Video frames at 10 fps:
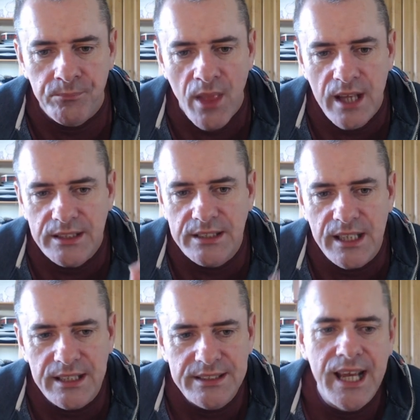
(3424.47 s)
They did a
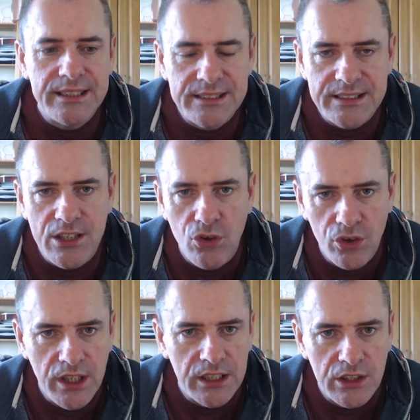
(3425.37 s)
test to see who could
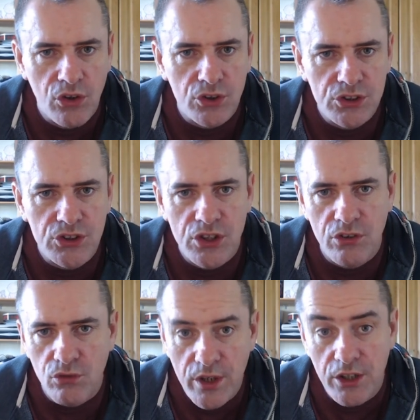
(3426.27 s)
get closest to the
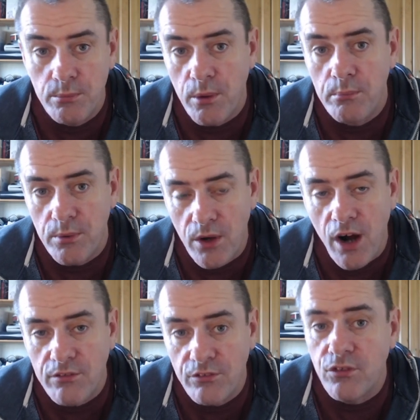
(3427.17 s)
rear bumper
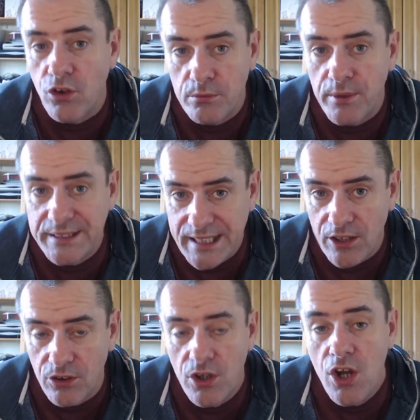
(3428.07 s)
of a Ford Mondeo.
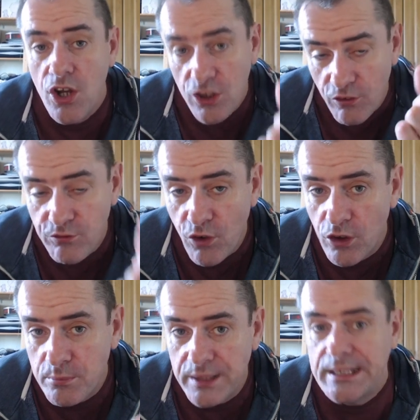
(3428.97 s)
The Ford
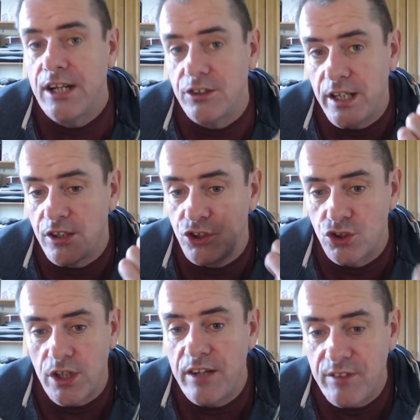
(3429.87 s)
Mondeo they are
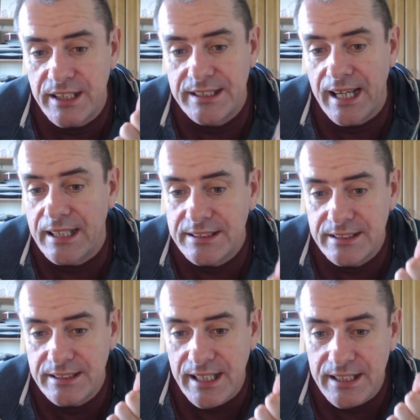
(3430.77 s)
driving
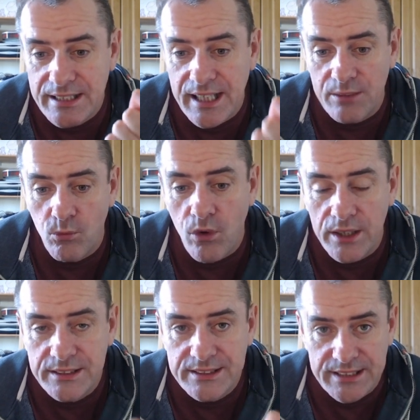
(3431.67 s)
in that
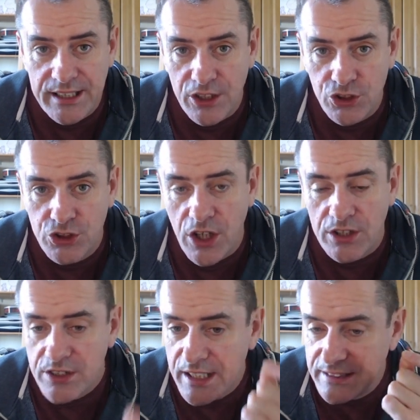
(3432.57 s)
one single shot
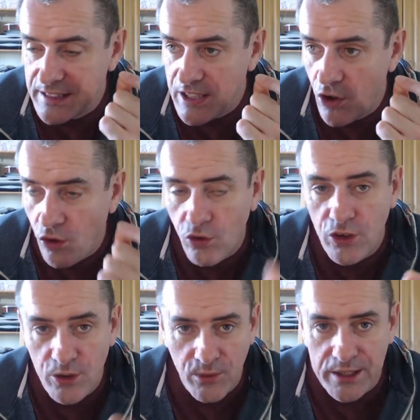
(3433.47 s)
is the only
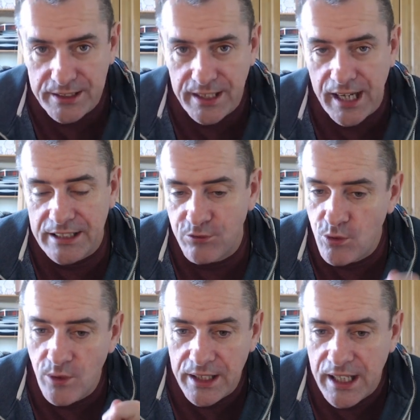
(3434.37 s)
one to collect. If you
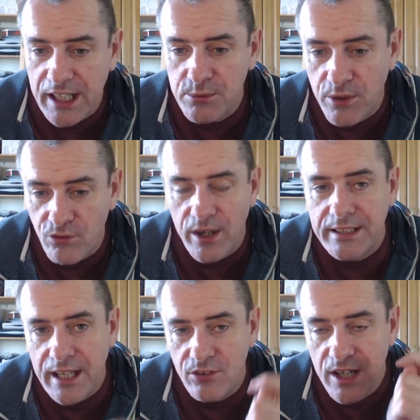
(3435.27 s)
want to collect one right
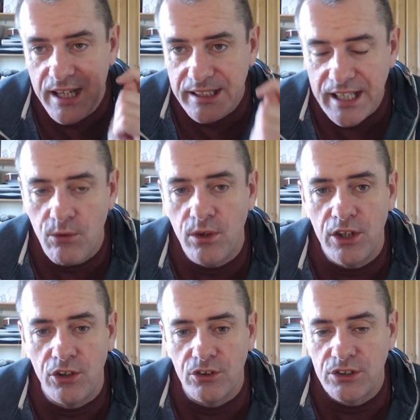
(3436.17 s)
now, get one of
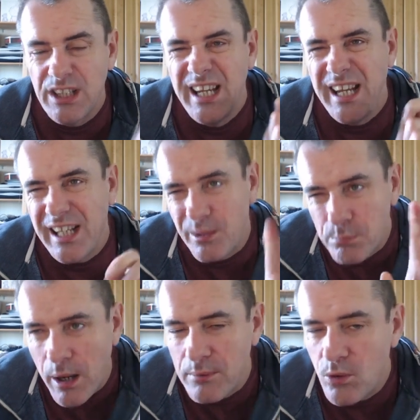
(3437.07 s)
those in a
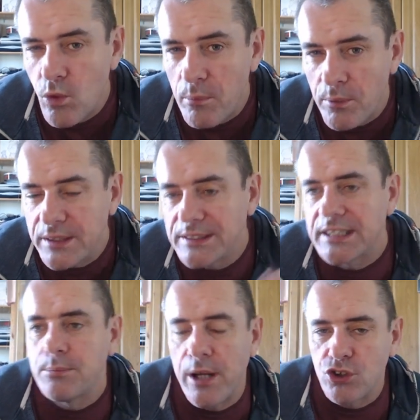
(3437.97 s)
probably
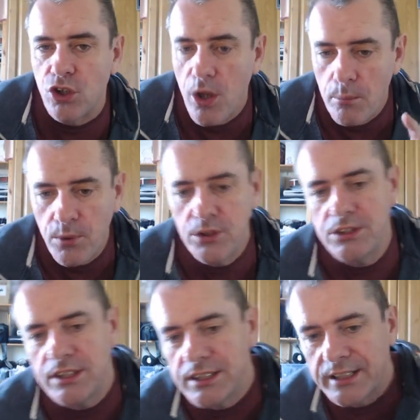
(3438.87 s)
1.6 petrol, put it
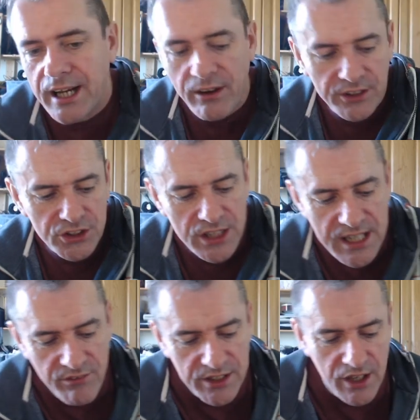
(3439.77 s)
into the garage,
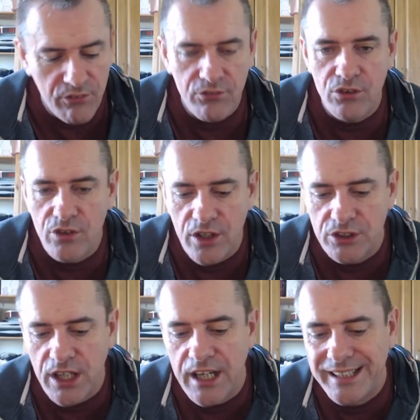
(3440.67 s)
leave it there for a few years,
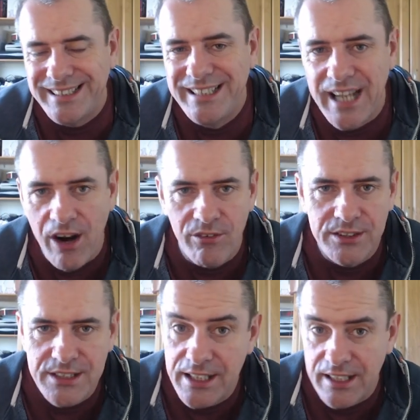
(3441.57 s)
and I
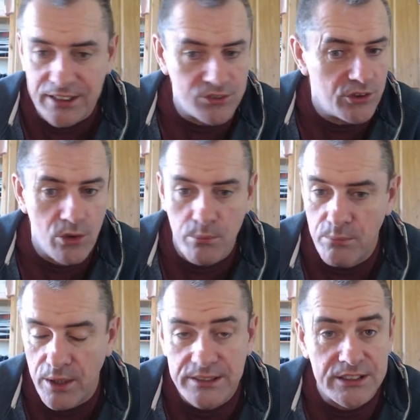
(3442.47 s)
guarantee that's going to go up in
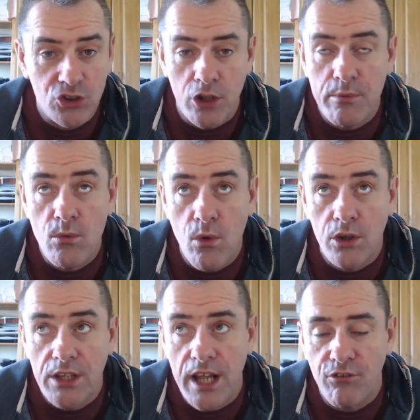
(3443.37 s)
price. That's going to be worth
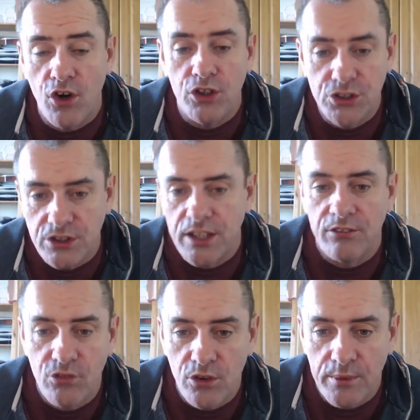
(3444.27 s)
a fortune, that
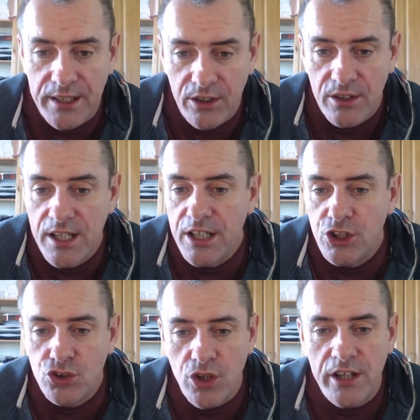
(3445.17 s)
Ford Mondeo.
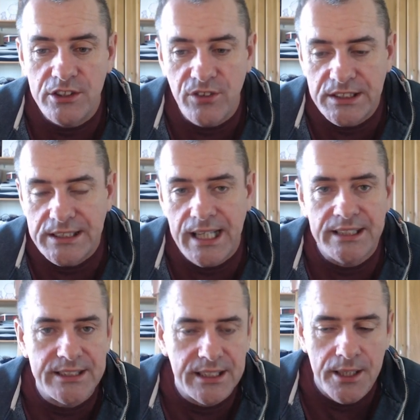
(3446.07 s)
Drives fantastic.